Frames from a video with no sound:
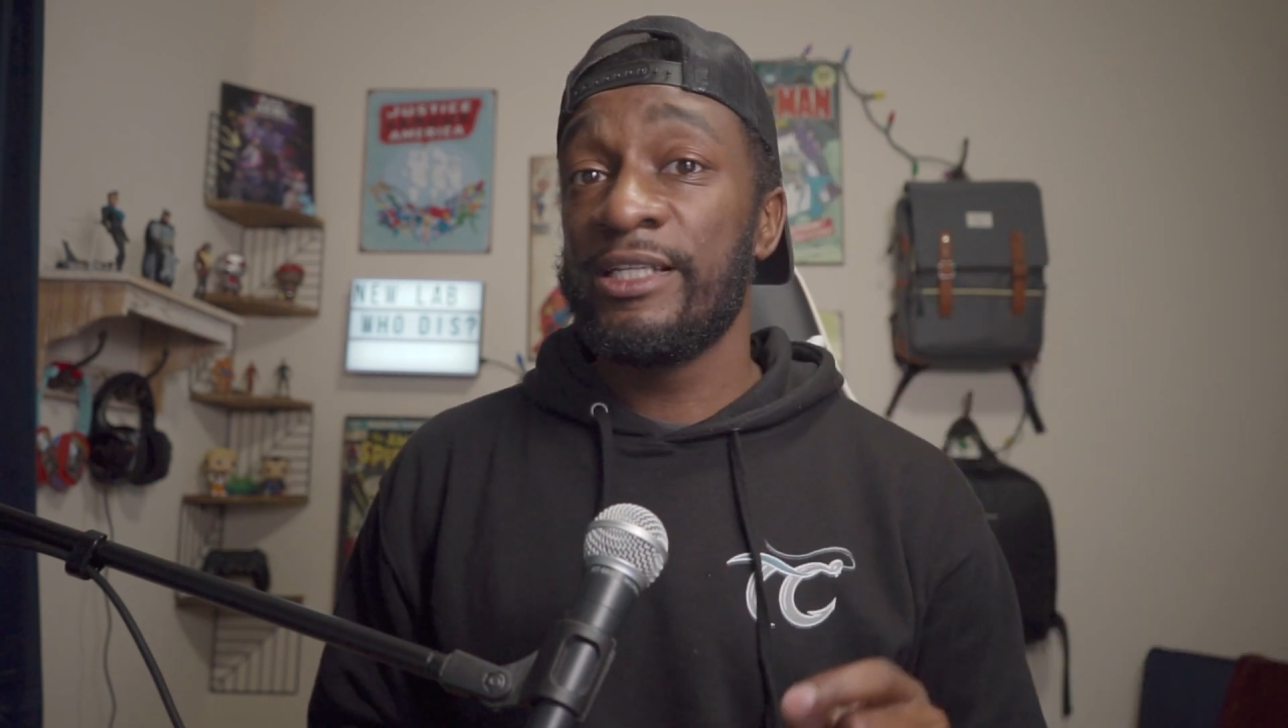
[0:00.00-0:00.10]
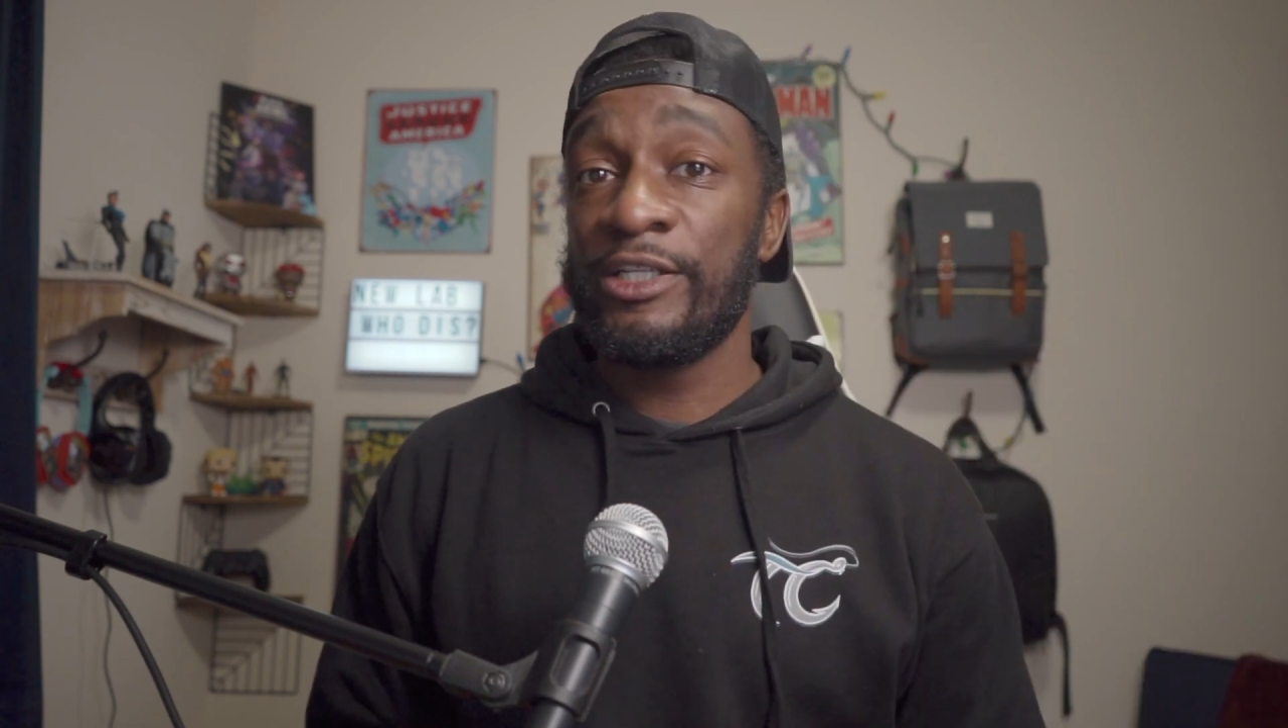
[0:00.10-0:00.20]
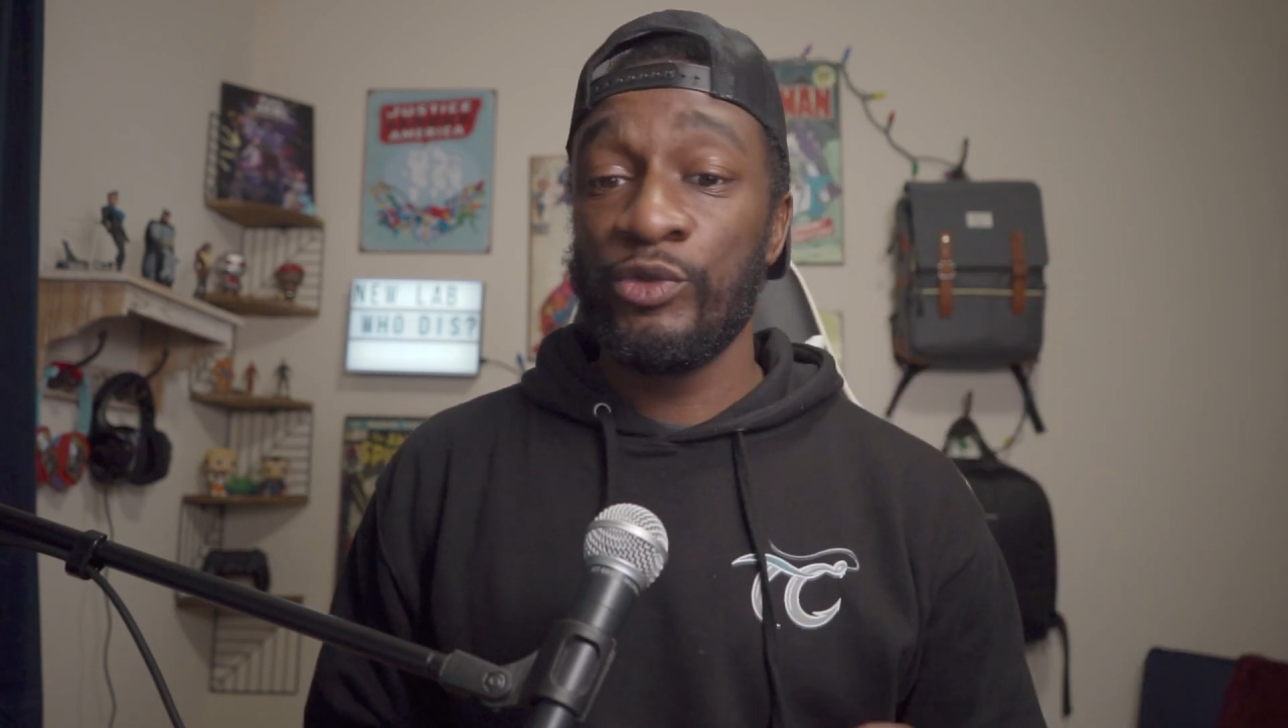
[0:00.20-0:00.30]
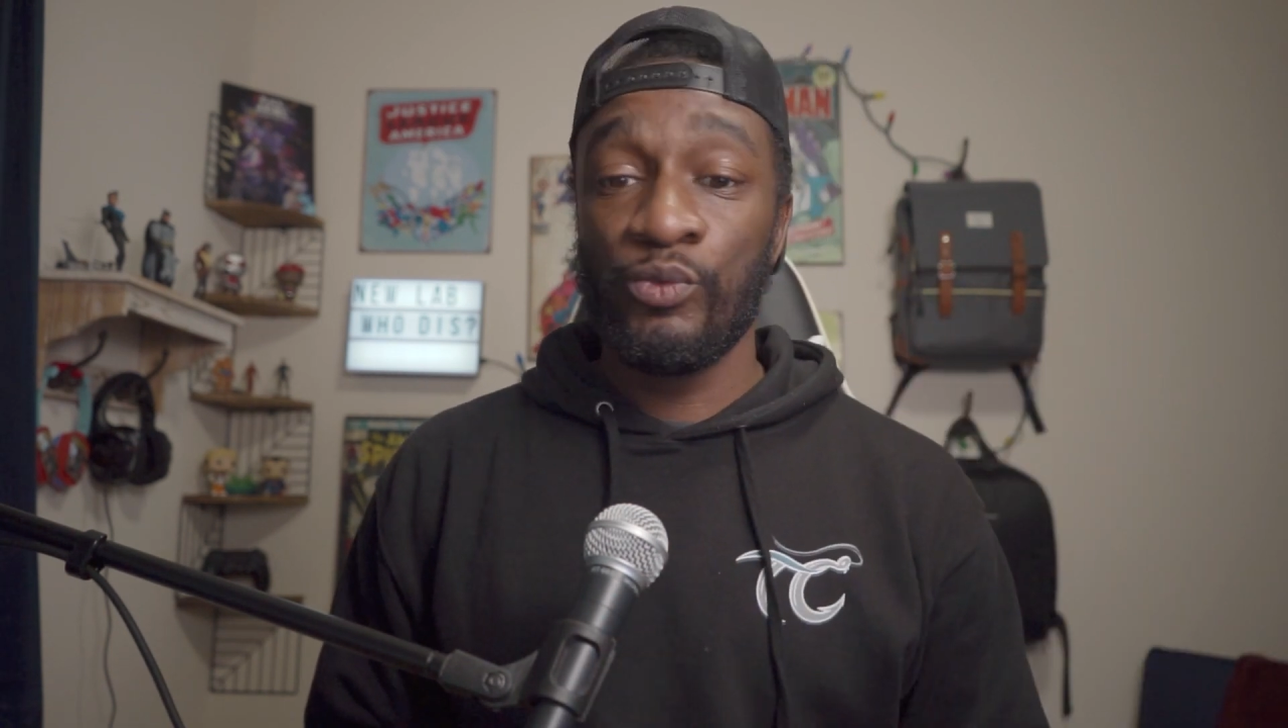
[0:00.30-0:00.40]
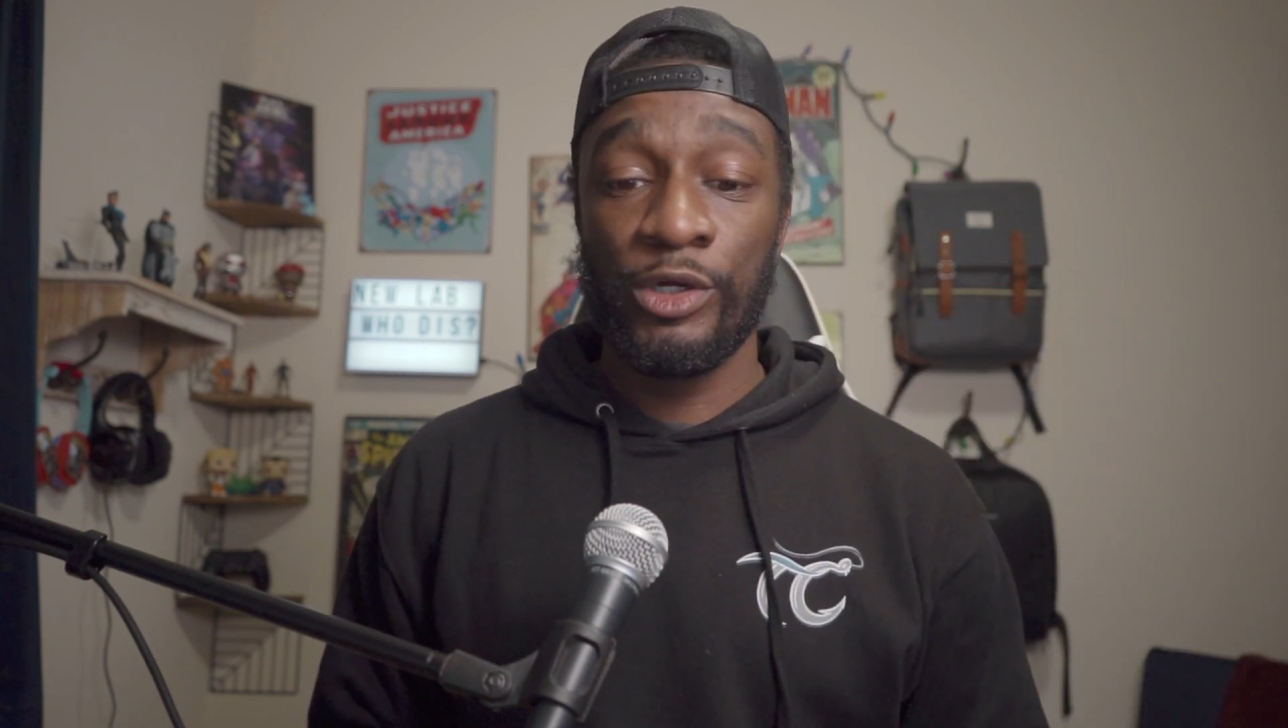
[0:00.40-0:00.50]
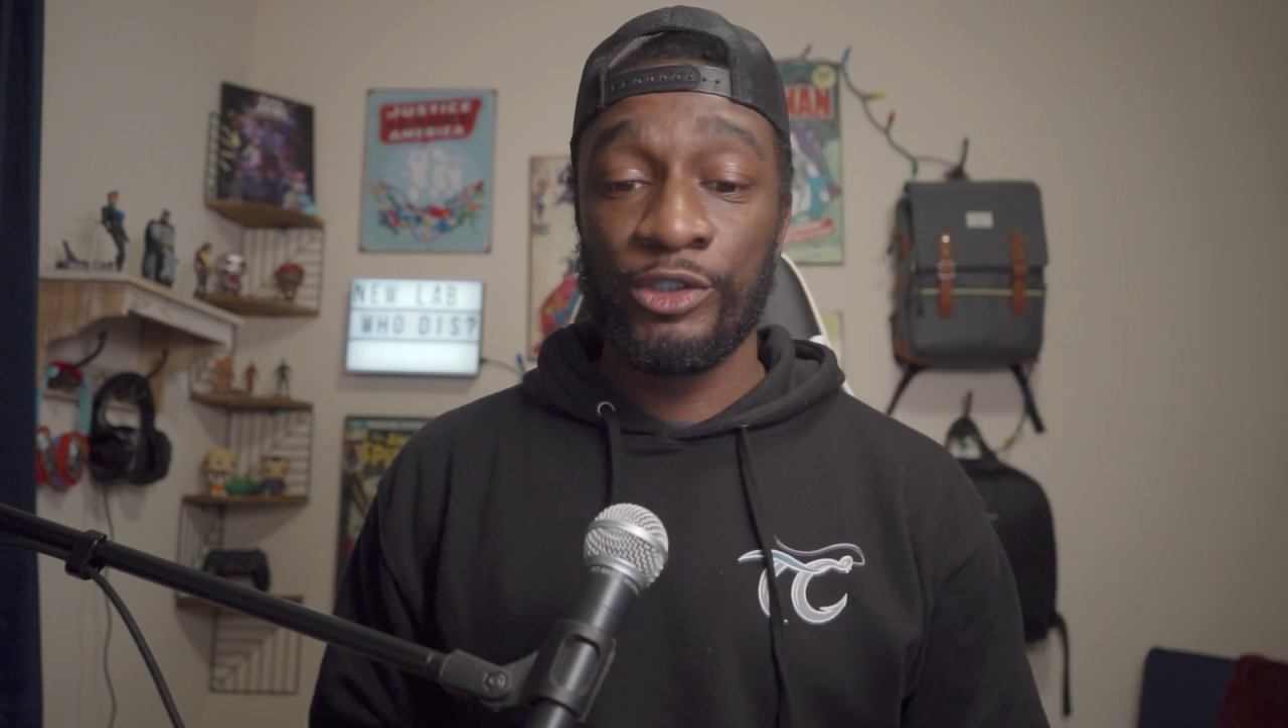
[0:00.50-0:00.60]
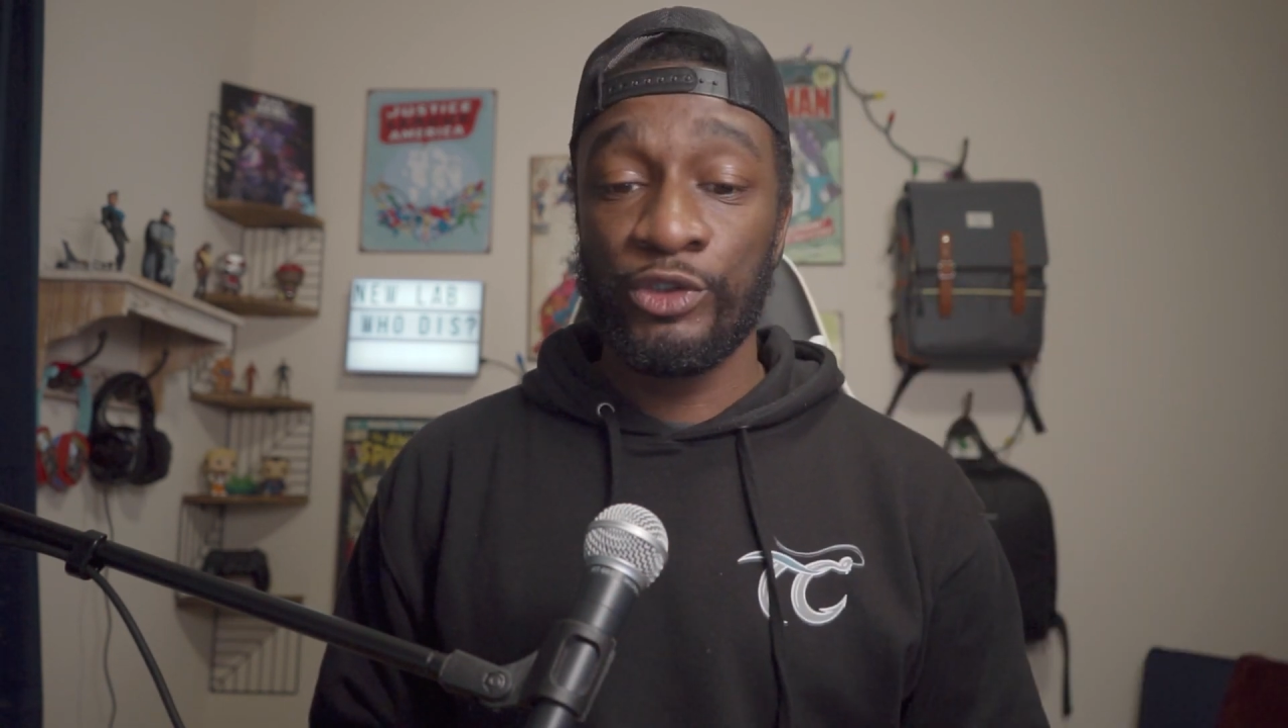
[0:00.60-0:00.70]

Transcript: that you want